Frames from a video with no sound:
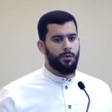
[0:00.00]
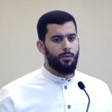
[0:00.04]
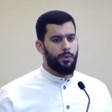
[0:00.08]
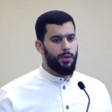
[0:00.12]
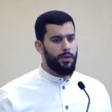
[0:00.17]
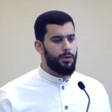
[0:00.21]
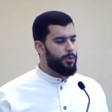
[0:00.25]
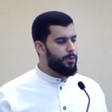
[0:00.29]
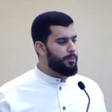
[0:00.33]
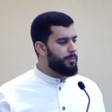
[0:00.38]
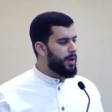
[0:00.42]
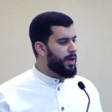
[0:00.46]

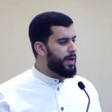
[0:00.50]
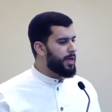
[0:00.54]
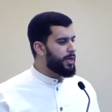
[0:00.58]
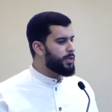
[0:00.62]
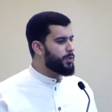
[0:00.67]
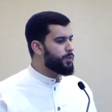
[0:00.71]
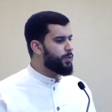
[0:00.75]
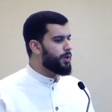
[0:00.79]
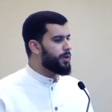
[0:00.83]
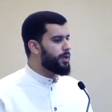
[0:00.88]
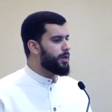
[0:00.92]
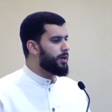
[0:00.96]
we
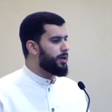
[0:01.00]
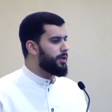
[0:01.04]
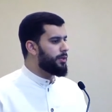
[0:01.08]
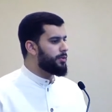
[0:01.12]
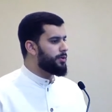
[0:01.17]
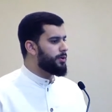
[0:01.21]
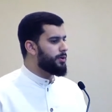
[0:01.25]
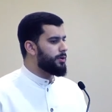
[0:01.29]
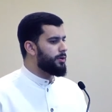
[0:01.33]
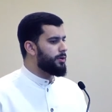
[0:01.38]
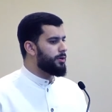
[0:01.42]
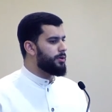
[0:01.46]
remind one
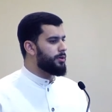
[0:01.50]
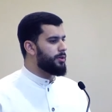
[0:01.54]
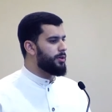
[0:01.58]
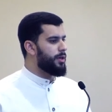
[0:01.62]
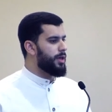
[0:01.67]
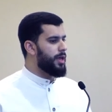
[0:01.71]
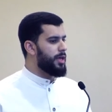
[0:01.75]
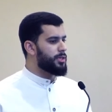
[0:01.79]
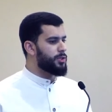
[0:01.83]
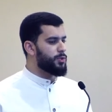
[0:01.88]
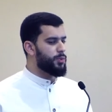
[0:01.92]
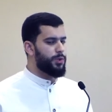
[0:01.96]
another,
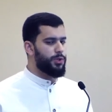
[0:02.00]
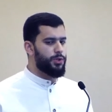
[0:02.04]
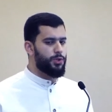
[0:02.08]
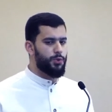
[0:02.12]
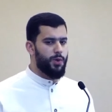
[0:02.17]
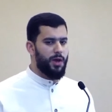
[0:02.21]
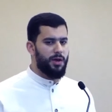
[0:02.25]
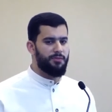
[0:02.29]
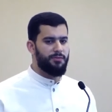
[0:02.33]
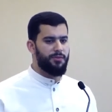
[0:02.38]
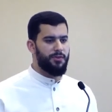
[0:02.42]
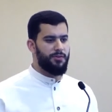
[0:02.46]
as we
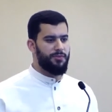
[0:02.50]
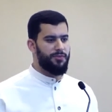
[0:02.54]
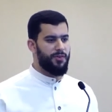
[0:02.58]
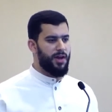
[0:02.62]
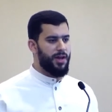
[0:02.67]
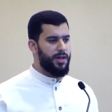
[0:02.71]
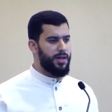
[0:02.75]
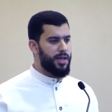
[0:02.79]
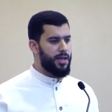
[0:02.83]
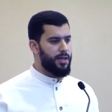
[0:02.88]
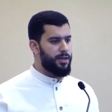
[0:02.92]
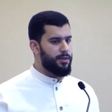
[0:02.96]
do every
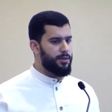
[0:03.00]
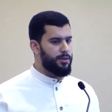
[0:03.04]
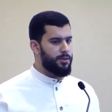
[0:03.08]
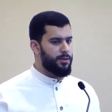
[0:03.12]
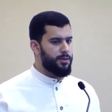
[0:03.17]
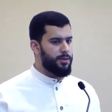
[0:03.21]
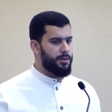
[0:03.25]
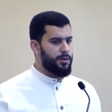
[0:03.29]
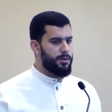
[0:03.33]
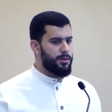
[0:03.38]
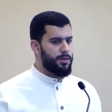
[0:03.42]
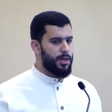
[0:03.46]
Friday,
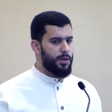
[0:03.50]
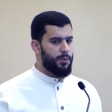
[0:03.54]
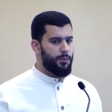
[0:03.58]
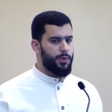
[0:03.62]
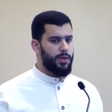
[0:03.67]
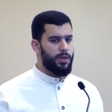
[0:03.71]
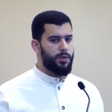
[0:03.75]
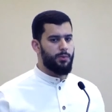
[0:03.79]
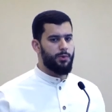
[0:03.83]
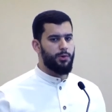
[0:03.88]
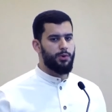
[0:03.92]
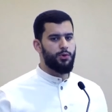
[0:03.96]
that
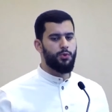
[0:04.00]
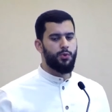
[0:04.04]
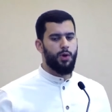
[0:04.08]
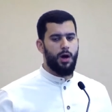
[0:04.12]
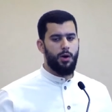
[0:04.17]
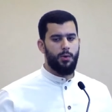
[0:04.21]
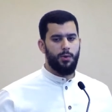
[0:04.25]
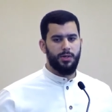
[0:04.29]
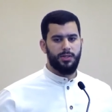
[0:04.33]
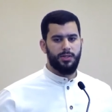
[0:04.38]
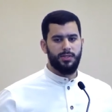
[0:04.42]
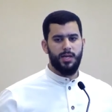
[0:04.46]
we renew
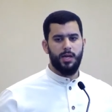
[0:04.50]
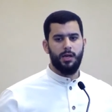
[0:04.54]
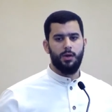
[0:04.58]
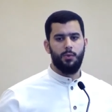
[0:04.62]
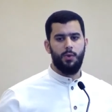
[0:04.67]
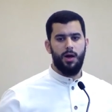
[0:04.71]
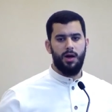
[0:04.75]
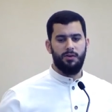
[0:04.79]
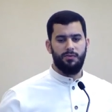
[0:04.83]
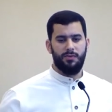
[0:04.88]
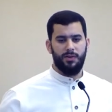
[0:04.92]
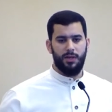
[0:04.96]
our
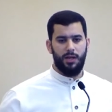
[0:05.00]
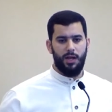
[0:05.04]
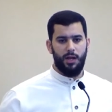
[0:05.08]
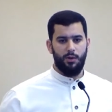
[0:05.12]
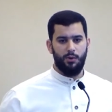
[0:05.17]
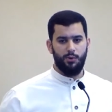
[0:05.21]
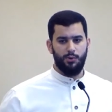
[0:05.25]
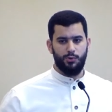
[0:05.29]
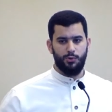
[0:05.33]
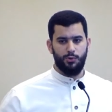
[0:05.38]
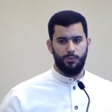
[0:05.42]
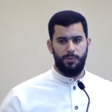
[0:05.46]
taqwa of
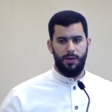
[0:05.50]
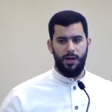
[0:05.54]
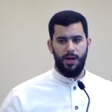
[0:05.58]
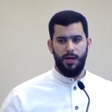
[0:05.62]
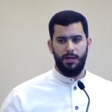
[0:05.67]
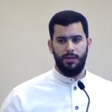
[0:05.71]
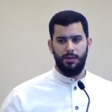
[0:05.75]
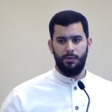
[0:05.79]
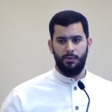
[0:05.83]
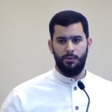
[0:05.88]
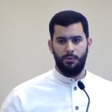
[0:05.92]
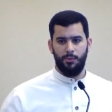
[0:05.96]
Allah
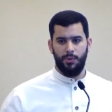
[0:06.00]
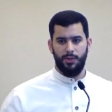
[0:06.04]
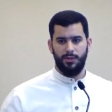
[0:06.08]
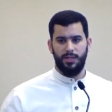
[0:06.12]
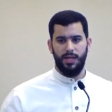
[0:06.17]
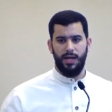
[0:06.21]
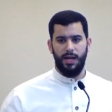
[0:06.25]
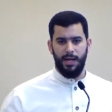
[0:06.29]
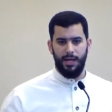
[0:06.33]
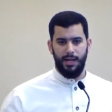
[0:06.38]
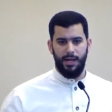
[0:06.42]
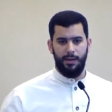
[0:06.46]
subhanahu wa
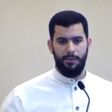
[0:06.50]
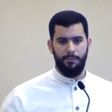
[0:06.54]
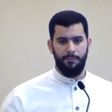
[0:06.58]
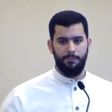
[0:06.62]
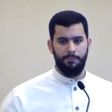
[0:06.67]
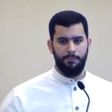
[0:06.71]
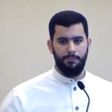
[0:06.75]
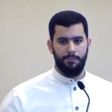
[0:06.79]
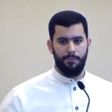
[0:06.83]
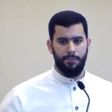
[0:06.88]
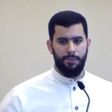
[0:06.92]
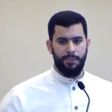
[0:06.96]
ta'ala.
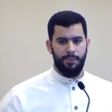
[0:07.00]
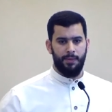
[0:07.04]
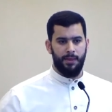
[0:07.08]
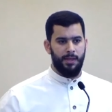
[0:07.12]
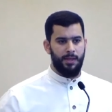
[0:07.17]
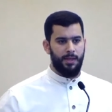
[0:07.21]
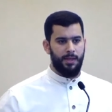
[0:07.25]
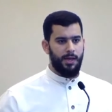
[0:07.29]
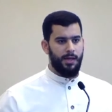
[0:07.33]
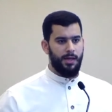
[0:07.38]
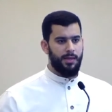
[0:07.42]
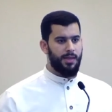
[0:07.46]

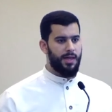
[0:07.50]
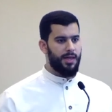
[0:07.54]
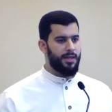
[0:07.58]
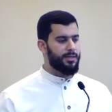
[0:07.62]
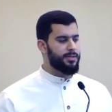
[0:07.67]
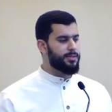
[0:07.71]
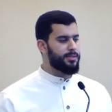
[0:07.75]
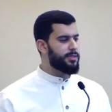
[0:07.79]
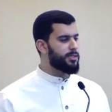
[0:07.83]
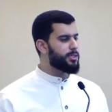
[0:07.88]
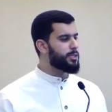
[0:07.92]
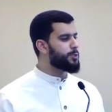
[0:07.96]
And that
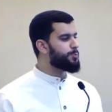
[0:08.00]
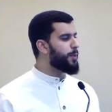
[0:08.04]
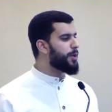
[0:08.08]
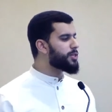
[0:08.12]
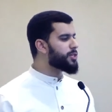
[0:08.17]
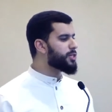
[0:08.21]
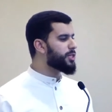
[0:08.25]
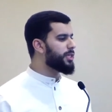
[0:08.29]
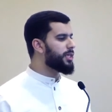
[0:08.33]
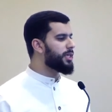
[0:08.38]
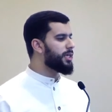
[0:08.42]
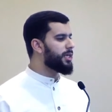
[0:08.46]
is
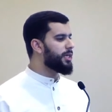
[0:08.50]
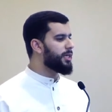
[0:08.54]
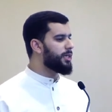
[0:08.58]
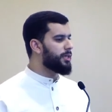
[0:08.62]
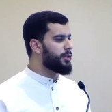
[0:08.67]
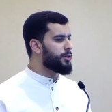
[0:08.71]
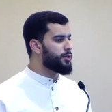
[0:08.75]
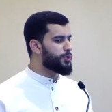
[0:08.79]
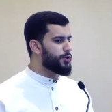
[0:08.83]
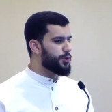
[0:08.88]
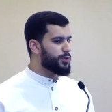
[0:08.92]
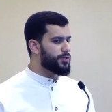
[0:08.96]
especially
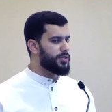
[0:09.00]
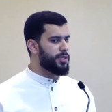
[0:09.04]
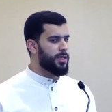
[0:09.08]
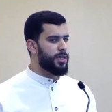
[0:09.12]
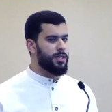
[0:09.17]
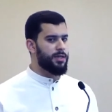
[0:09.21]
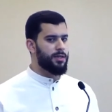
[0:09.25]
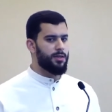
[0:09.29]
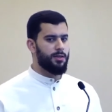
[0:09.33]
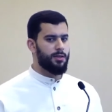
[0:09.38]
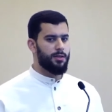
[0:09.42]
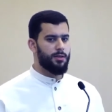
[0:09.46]

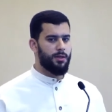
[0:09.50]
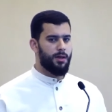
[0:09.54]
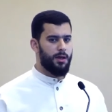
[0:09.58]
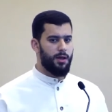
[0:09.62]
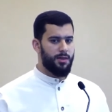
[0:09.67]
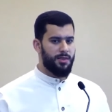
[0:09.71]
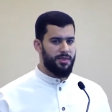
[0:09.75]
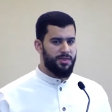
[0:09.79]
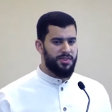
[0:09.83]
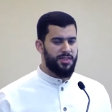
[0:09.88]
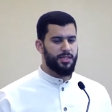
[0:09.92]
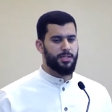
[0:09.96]
interesting
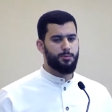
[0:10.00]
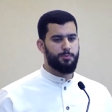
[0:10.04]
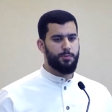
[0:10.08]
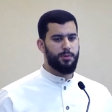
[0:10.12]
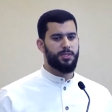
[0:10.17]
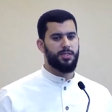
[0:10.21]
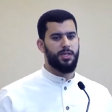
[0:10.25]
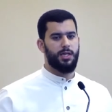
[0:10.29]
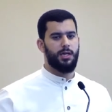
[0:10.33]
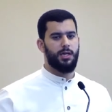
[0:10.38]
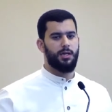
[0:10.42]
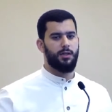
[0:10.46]
on this
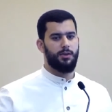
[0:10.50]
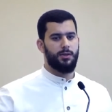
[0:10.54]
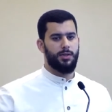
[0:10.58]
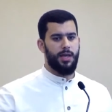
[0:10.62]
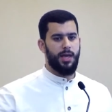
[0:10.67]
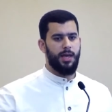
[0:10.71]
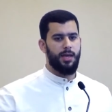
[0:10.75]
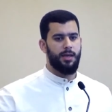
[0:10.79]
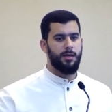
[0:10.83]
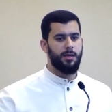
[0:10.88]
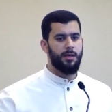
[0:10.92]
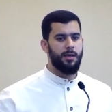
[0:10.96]
particular
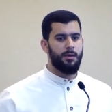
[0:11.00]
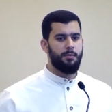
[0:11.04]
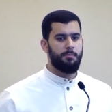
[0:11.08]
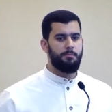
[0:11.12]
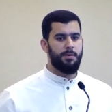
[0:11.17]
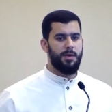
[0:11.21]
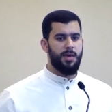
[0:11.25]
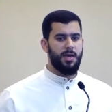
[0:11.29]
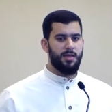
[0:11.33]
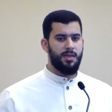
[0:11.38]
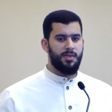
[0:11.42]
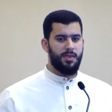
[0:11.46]
day,
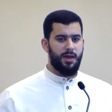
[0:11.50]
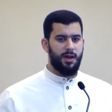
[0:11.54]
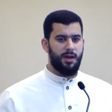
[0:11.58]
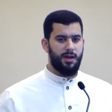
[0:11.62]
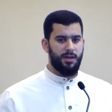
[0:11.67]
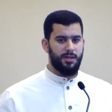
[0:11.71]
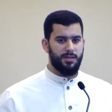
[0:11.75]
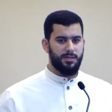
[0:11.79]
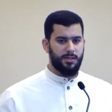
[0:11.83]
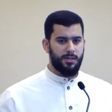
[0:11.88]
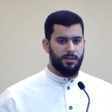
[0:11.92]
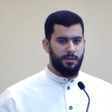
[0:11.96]
being that it
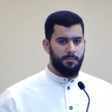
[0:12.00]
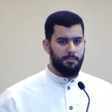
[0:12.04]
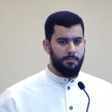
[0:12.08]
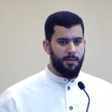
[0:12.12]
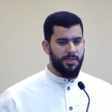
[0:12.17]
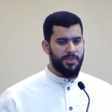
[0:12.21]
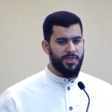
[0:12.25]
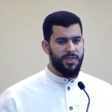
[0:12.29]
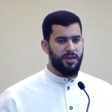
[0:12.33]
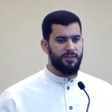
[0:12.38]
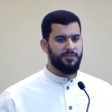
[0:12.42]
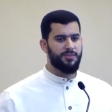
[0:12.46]
is in the
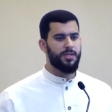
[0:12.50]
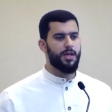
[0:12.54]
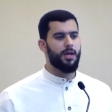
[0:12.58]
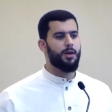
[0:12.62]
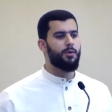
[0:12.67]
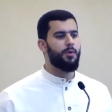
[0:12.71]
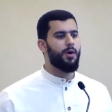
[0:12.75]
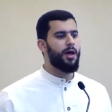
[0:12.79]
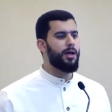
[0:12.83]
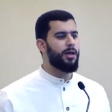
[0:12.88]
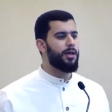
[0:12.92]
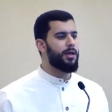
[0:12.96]
month of
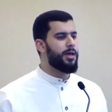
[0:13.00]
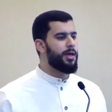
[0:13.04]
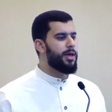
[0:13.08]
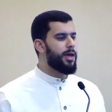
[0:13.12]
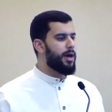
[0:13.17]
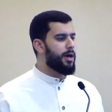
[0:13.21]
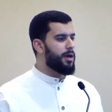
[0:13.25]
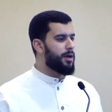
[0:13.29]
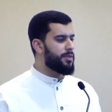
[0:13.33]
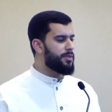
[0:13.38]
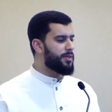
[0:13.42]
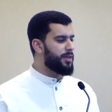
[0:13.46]
taqwa
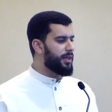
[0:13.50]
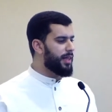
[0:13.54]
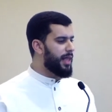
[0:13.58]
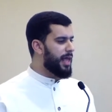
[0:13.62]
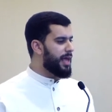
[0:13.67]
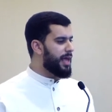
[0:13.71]
and on the